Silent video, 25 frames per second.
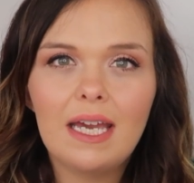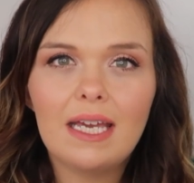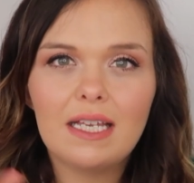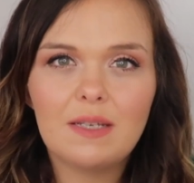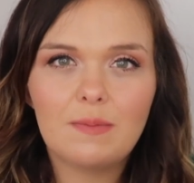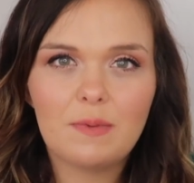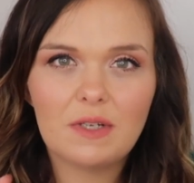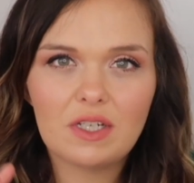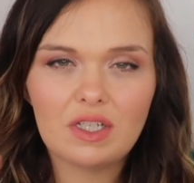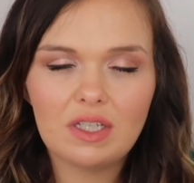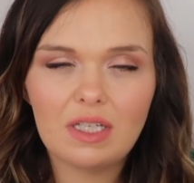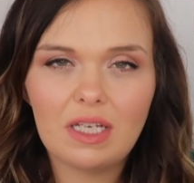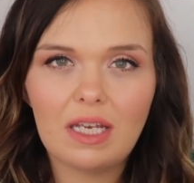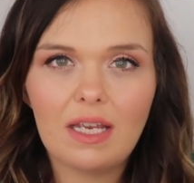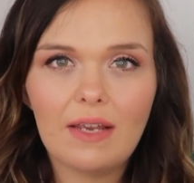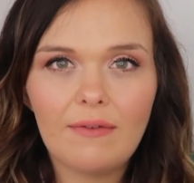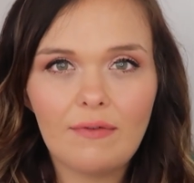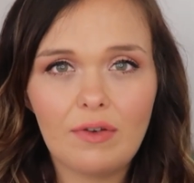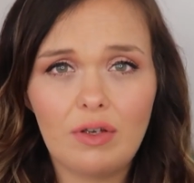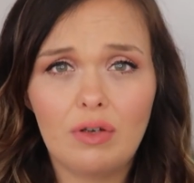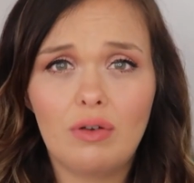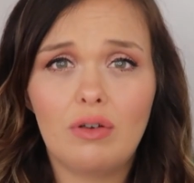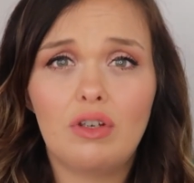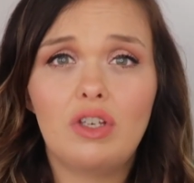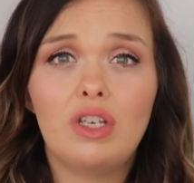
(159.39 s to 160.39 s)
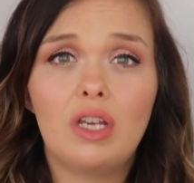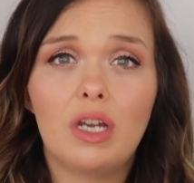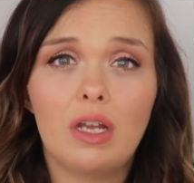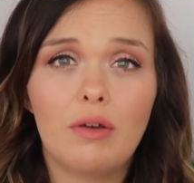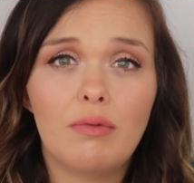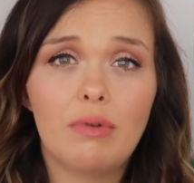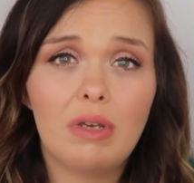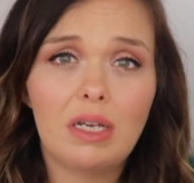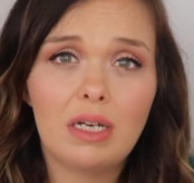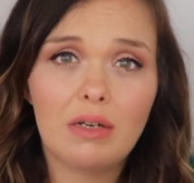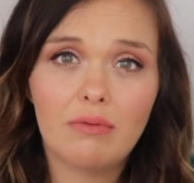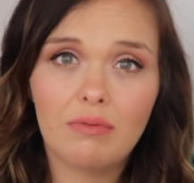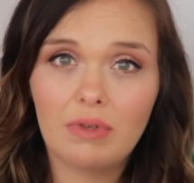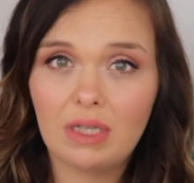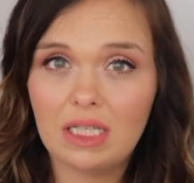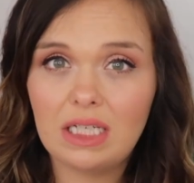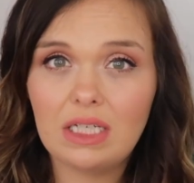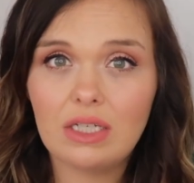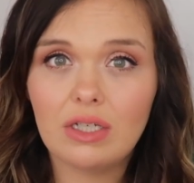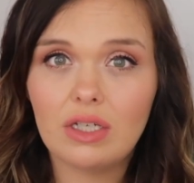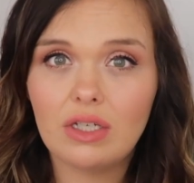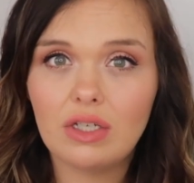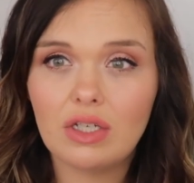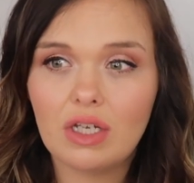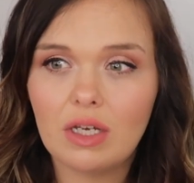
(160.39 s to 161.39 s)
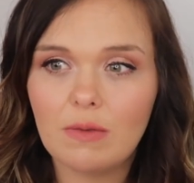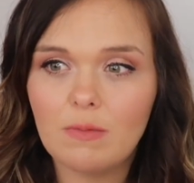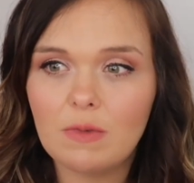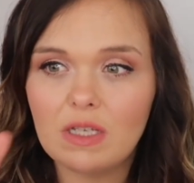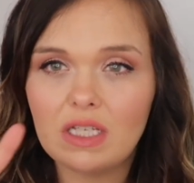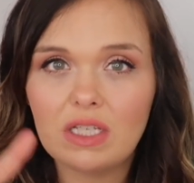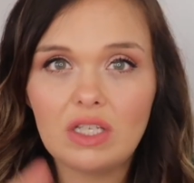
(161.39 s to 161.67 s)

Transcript: especially if you're, you know, in a relationship,